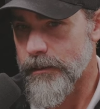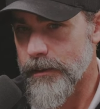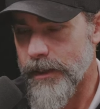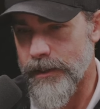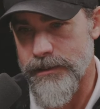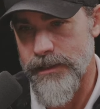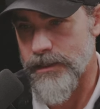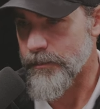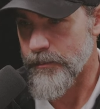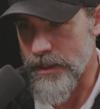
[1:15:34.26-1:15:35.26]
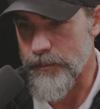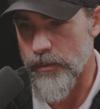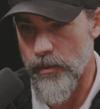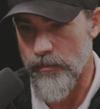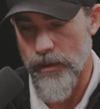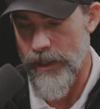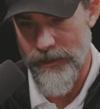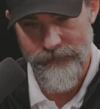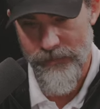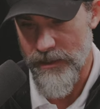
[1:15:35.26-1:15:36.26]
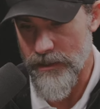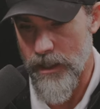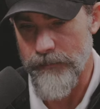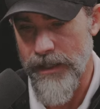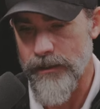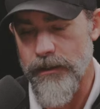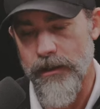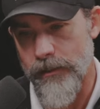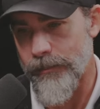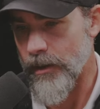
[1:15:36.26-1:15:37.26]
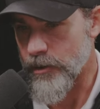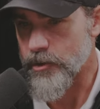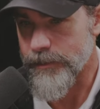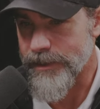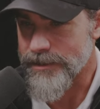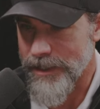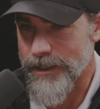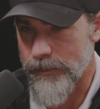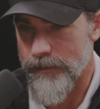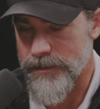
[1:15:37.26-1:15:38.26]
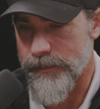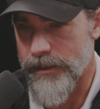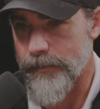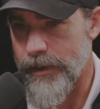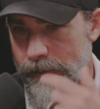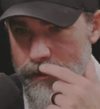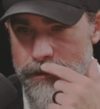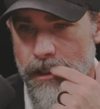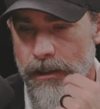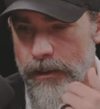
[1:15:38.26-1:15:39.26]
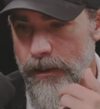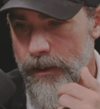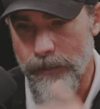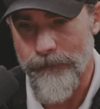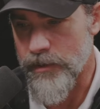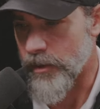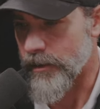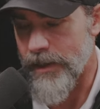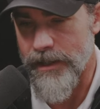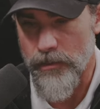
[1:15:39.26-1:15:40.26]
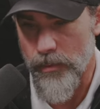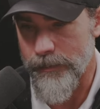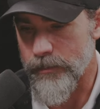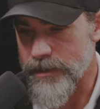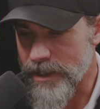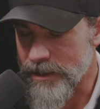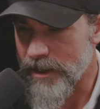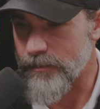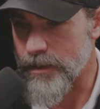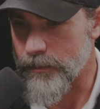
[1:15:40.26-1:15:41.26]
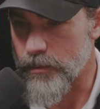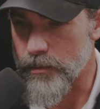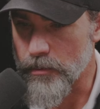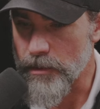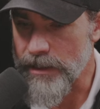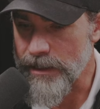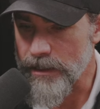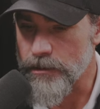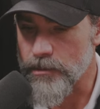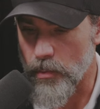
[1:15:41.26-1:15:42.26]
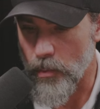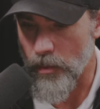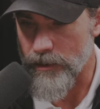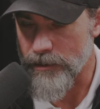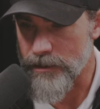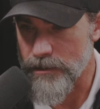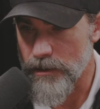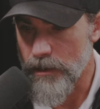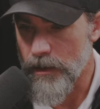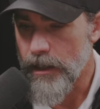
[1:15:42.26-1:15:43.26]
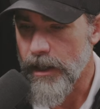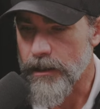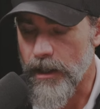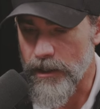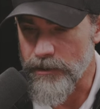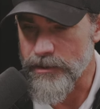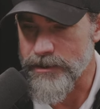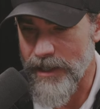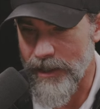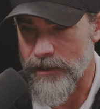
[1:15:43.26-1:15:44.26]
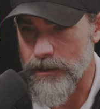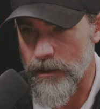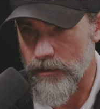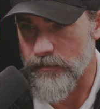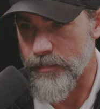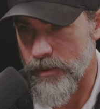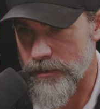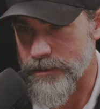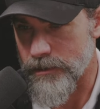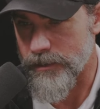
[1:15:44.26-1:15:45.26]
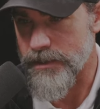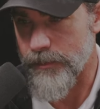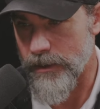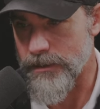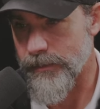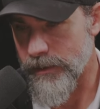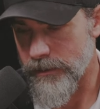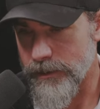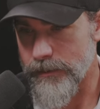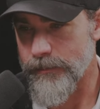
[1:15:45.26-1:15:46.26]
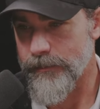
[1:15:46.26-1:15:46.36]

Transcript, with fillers: and this is people over like the young men are are usually being signed up obviously by their parents um, you know the men the women we tend to have people who lean towards an understanding of personal responsibility